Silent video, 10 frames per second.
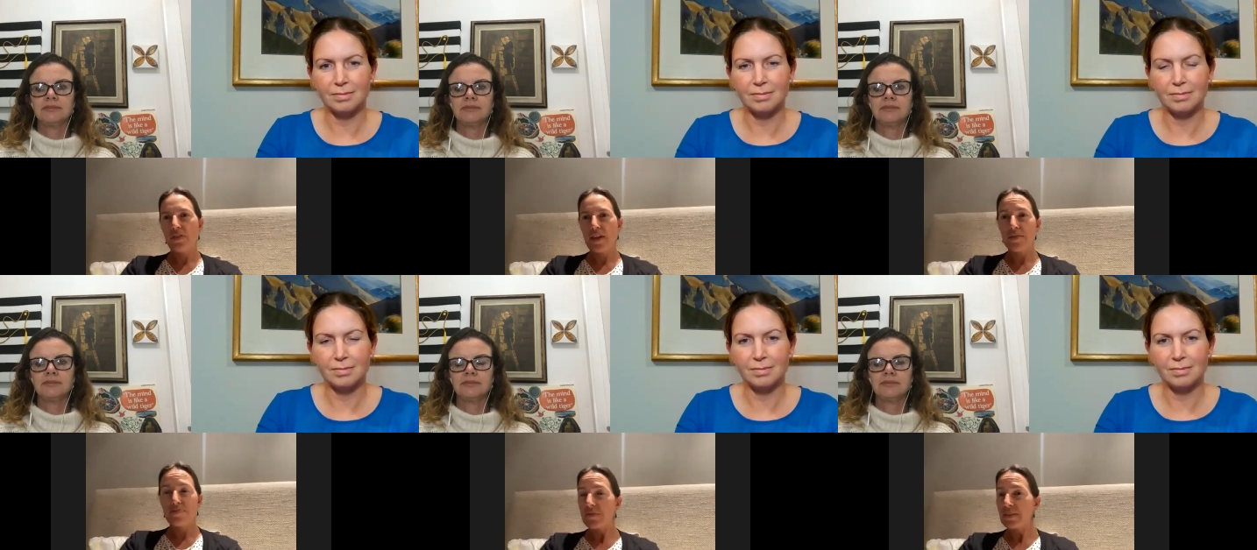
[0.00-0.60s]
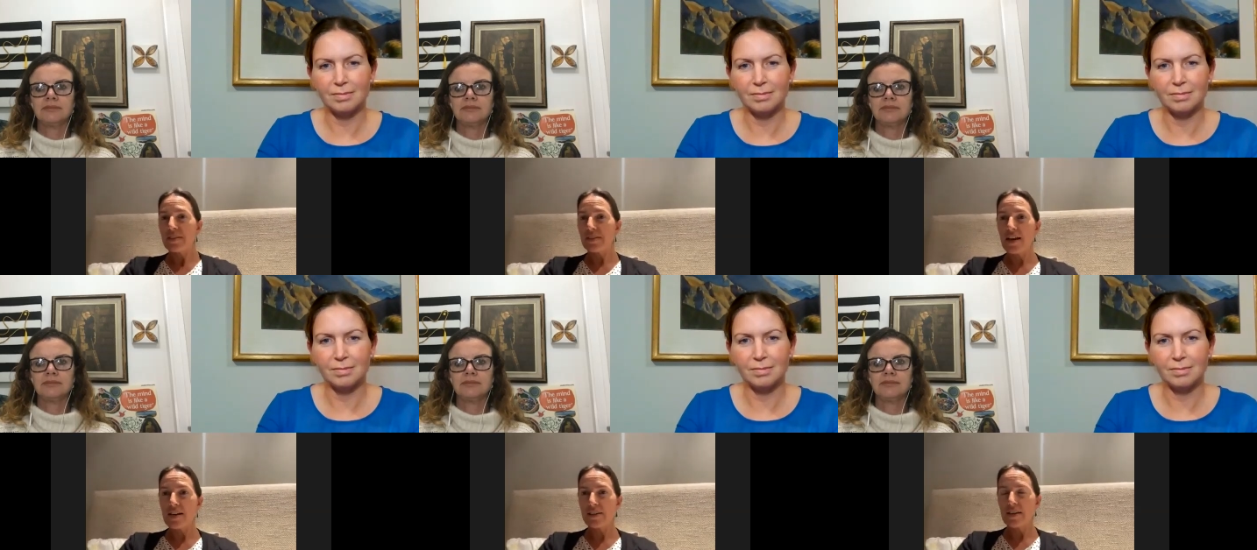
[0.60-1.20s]
Speaker 1: they
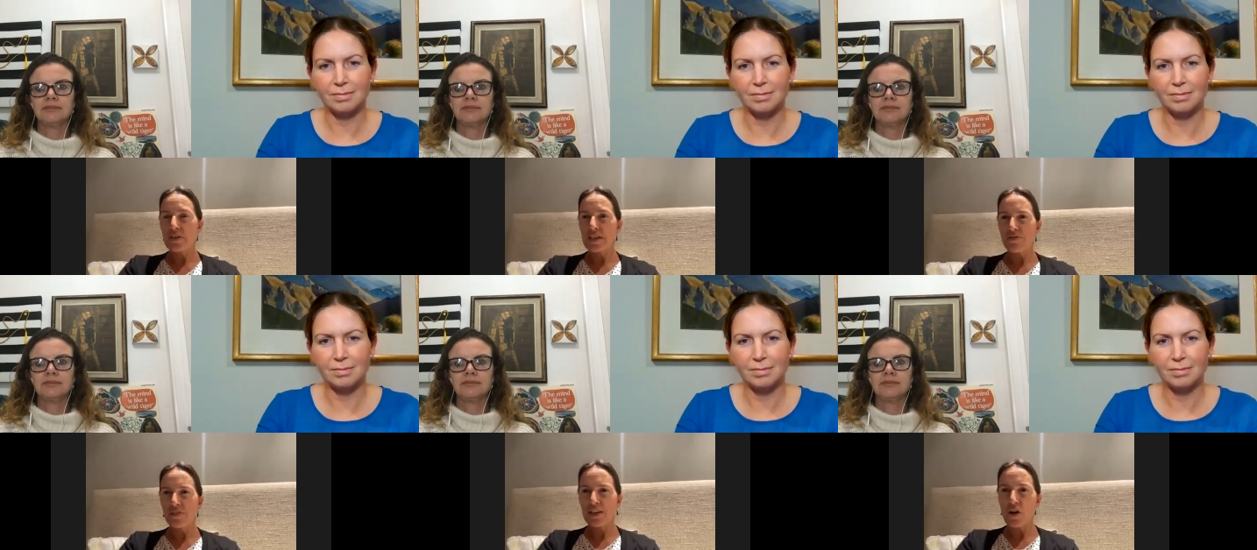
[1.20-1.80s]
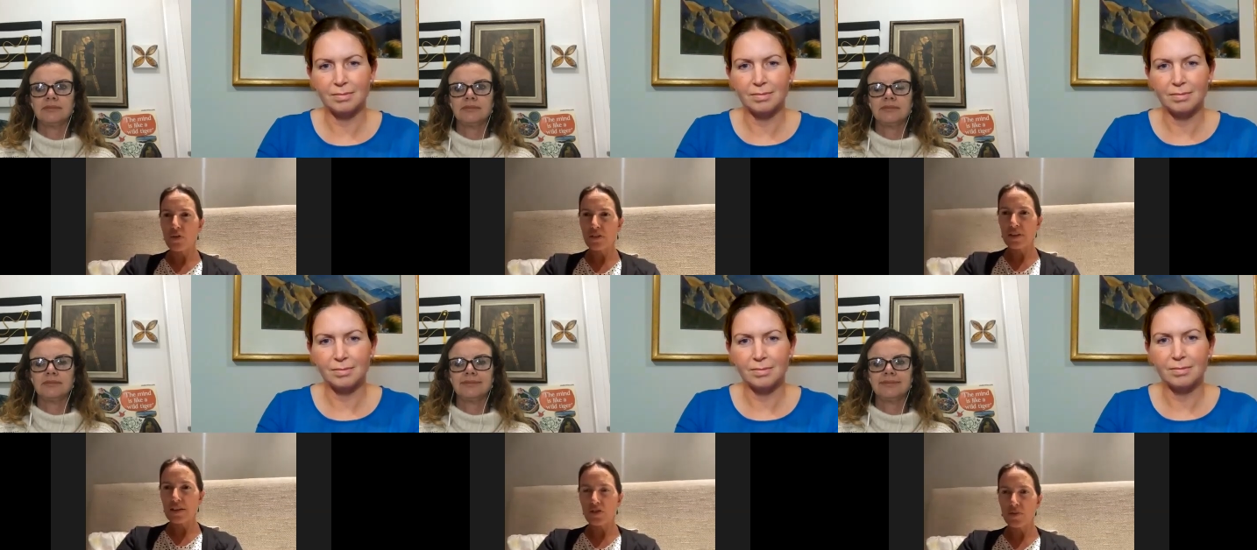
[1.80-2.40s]
seem to get really cold in the
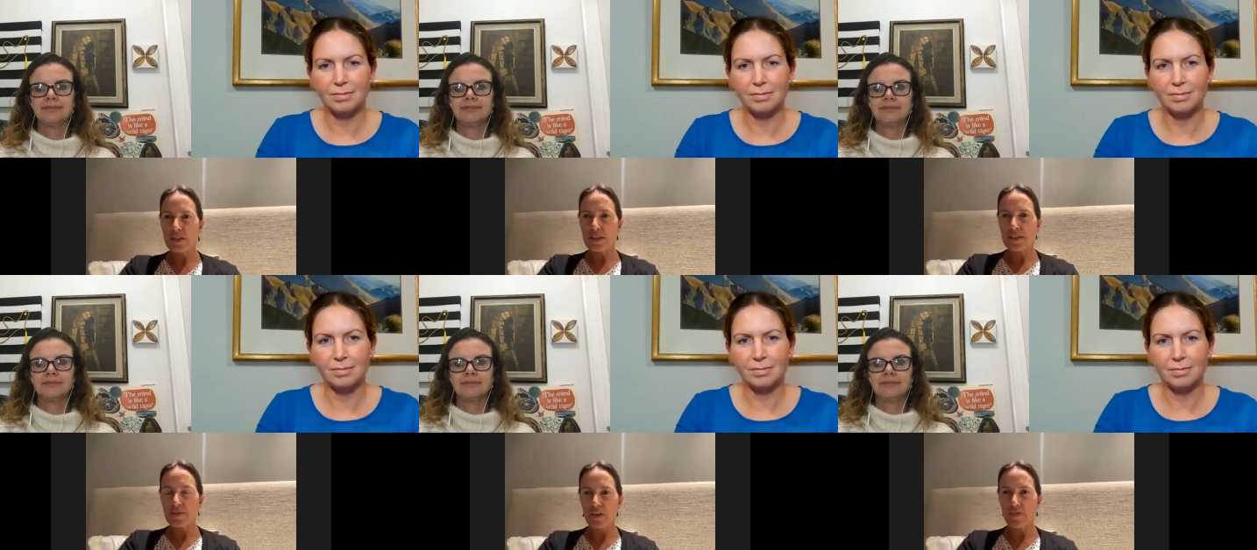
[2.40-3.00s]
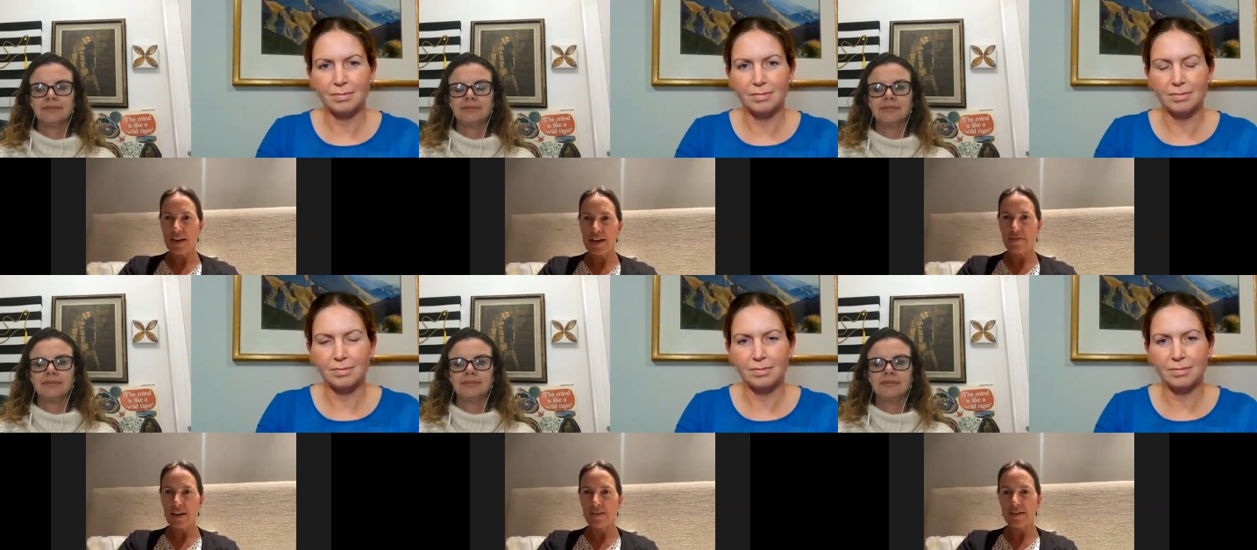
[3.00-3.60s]
extremities, even if they are
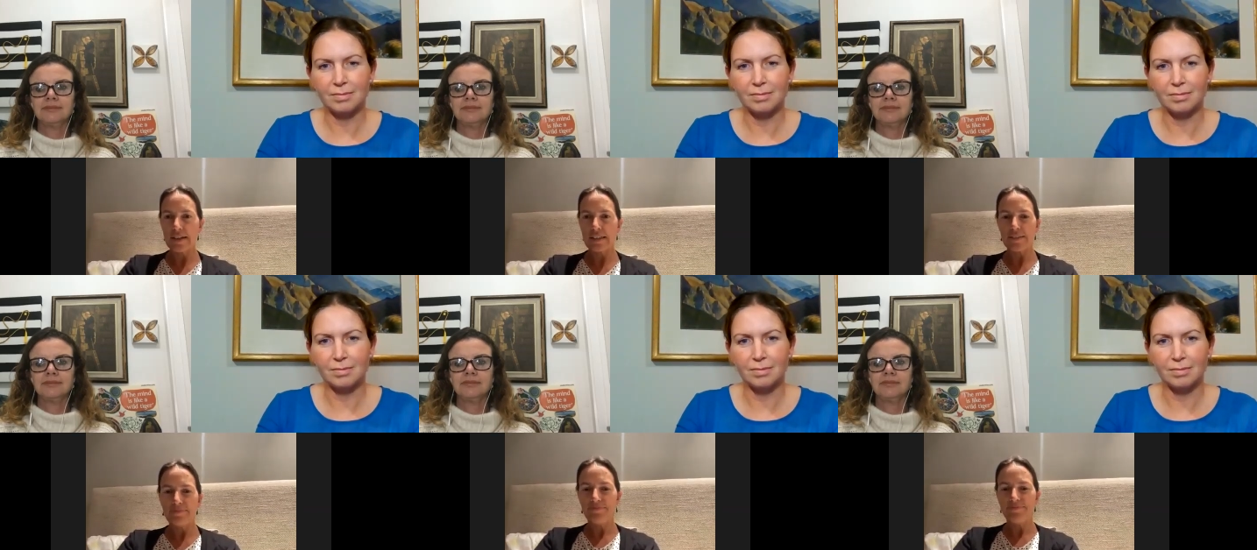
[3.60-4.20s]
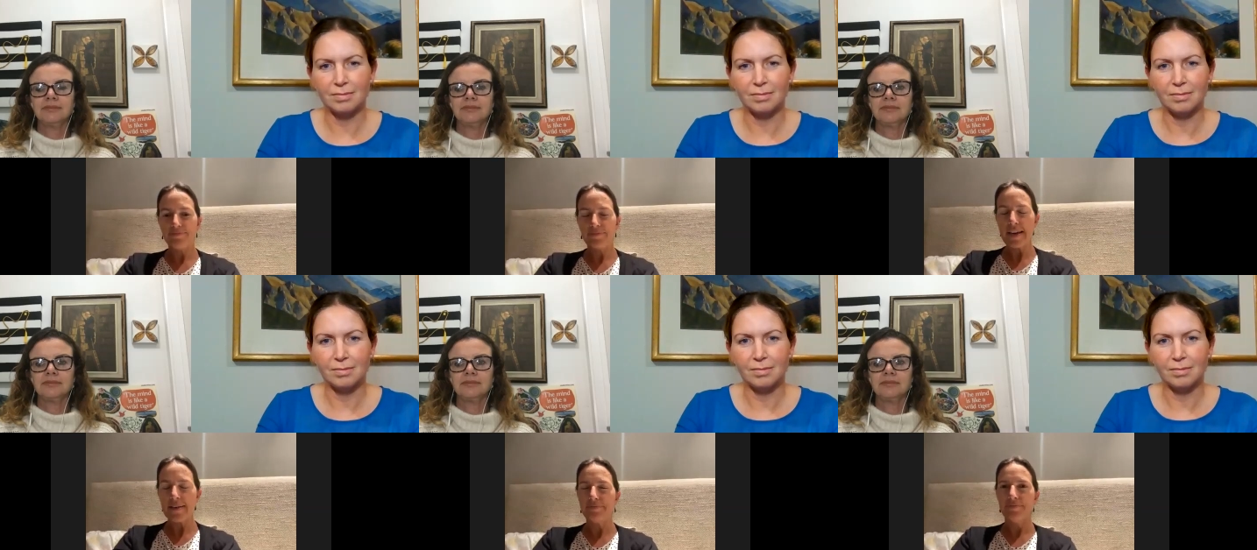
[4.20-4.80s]
running around.
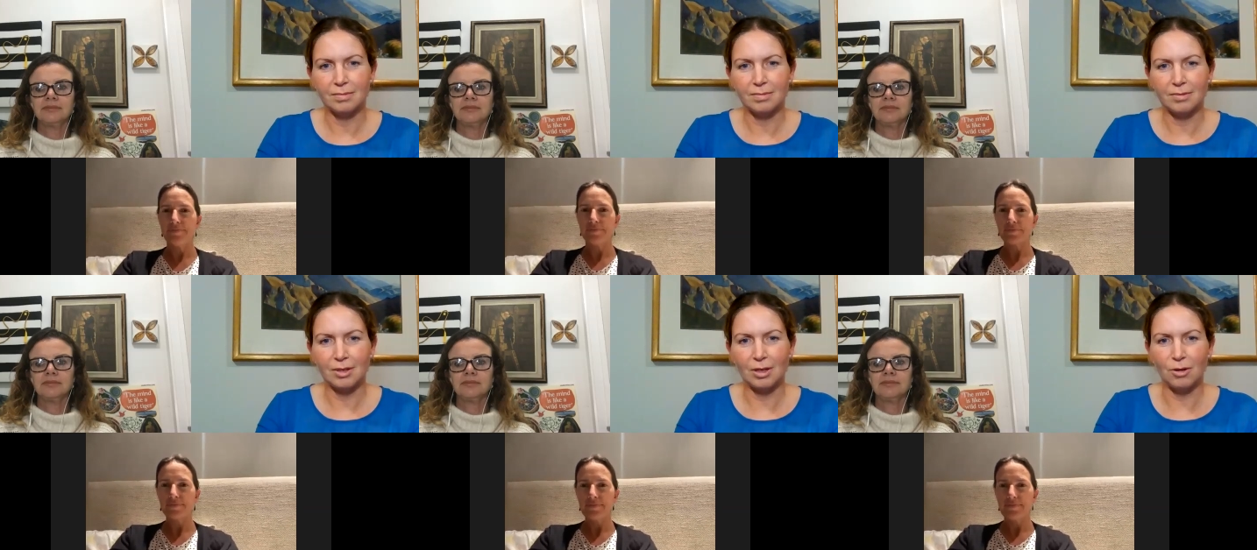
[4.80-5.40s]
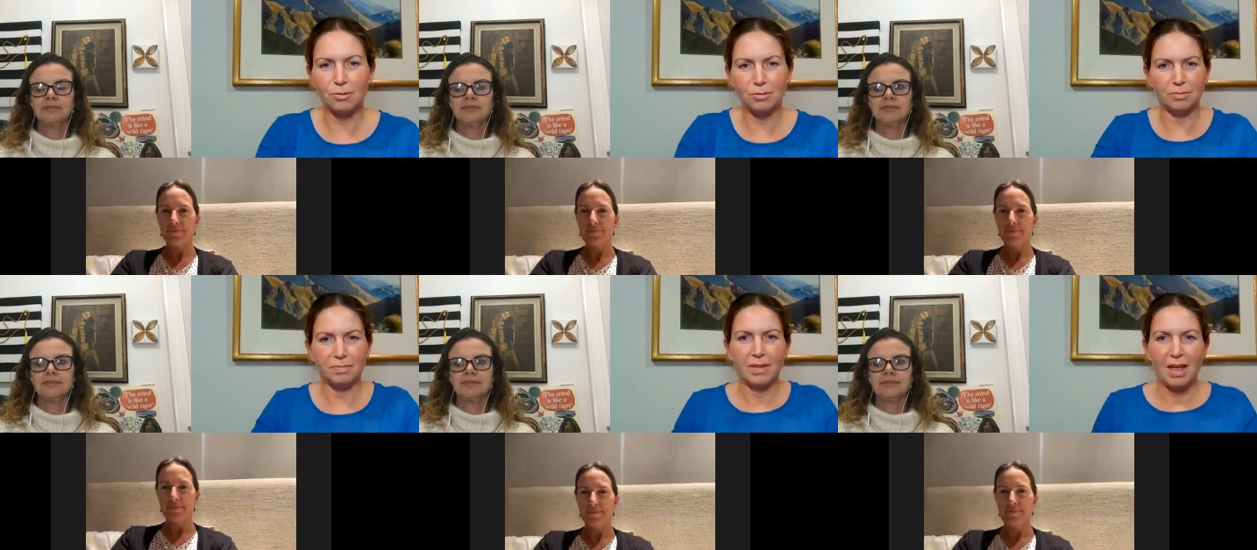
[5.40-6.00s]
Speaker 2: Yeah.
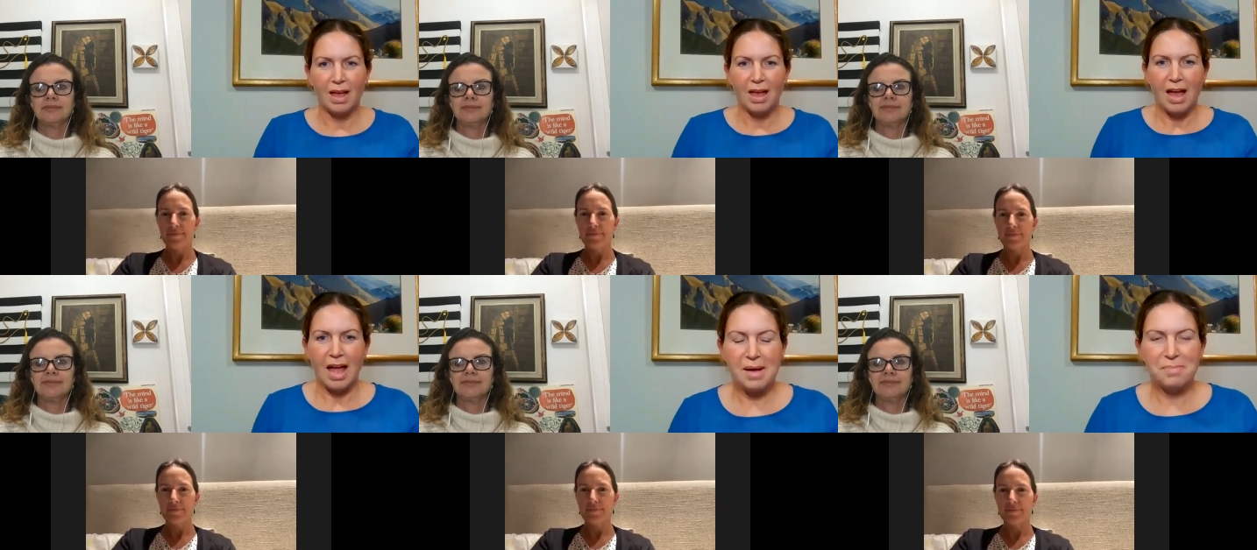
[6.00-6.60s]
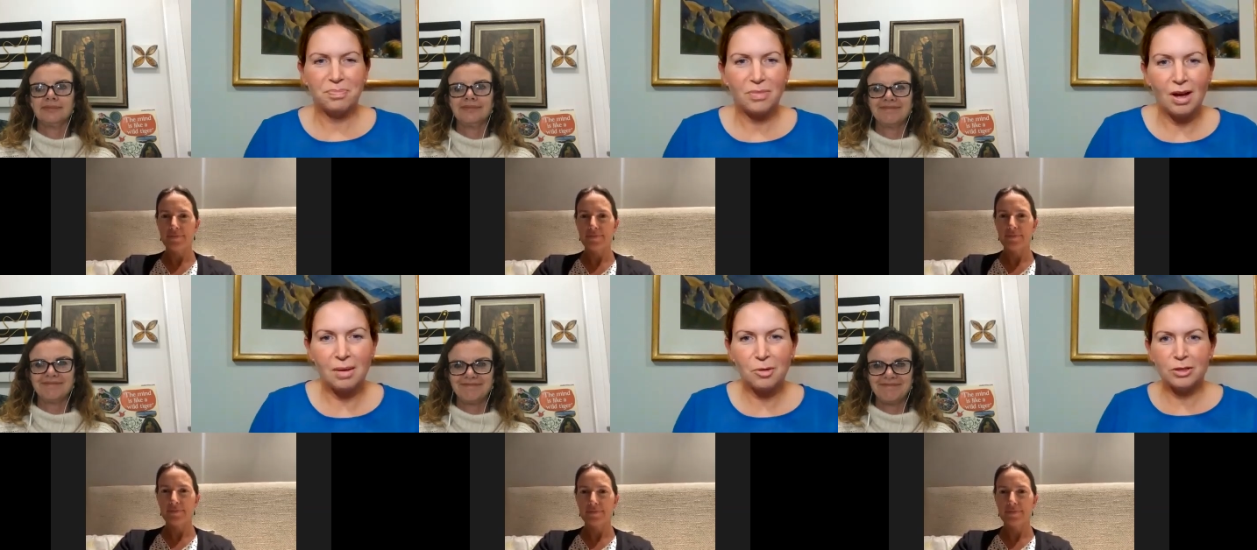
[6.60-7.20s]
Cool. Um,
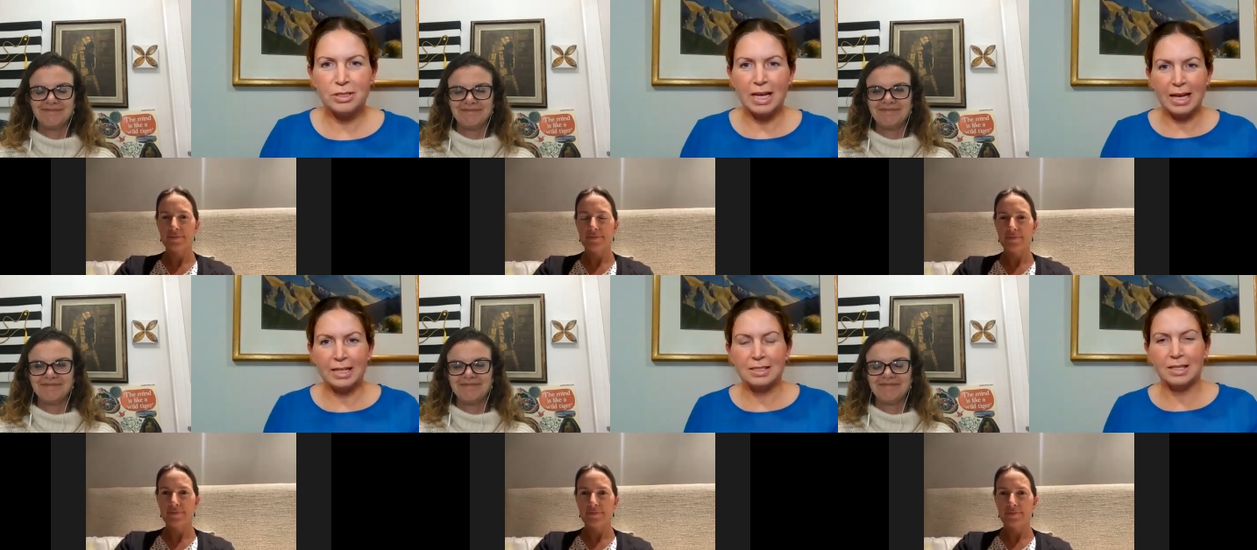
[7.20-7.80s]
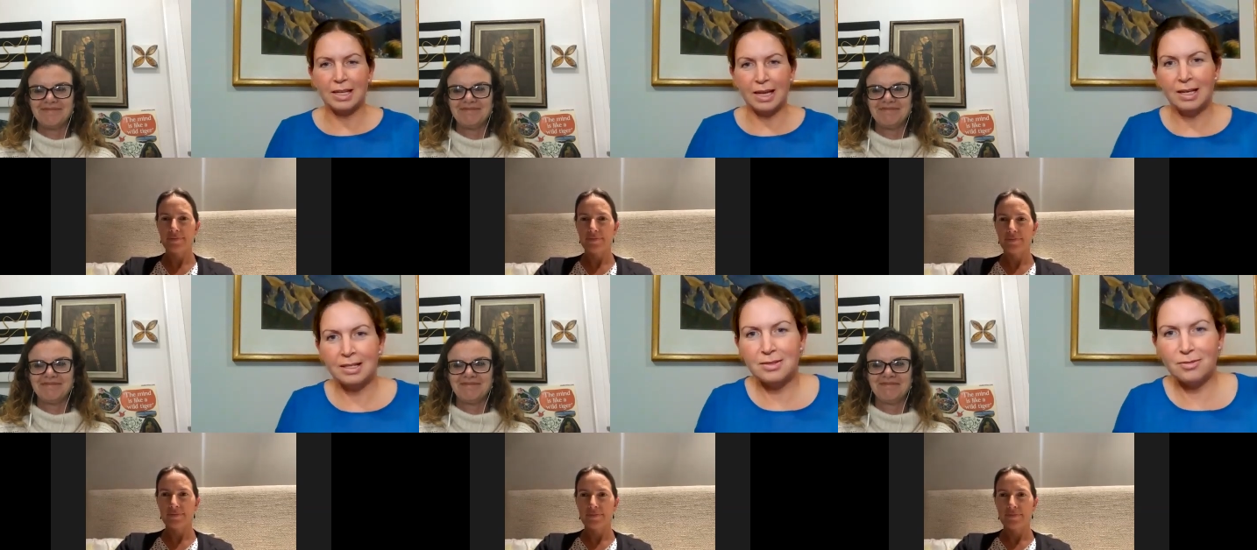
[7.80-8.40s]
I'm going to add to
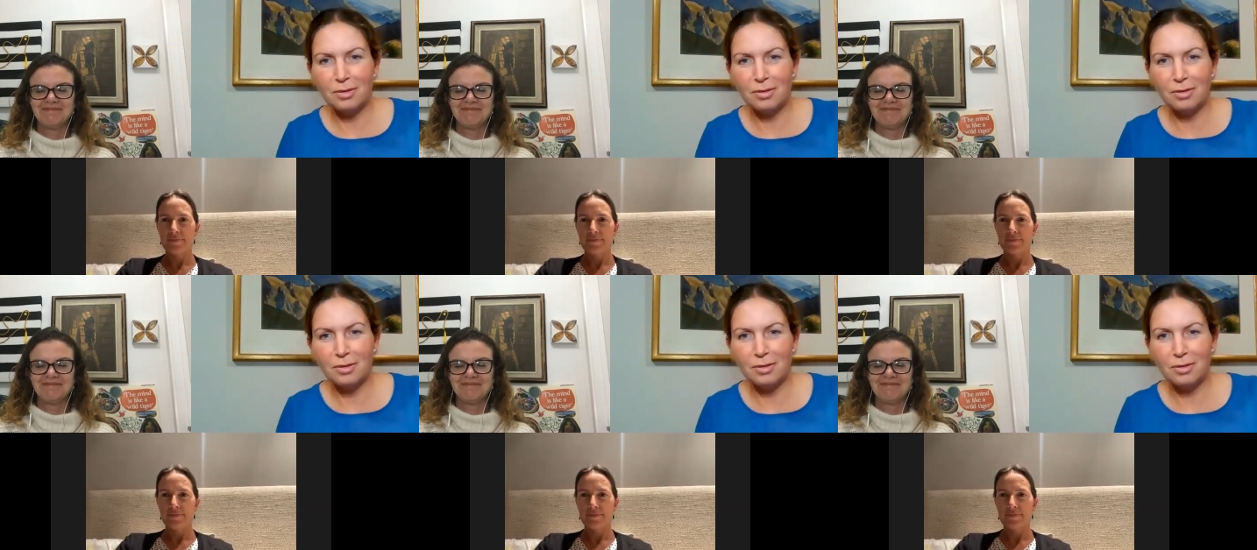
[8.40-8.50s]
that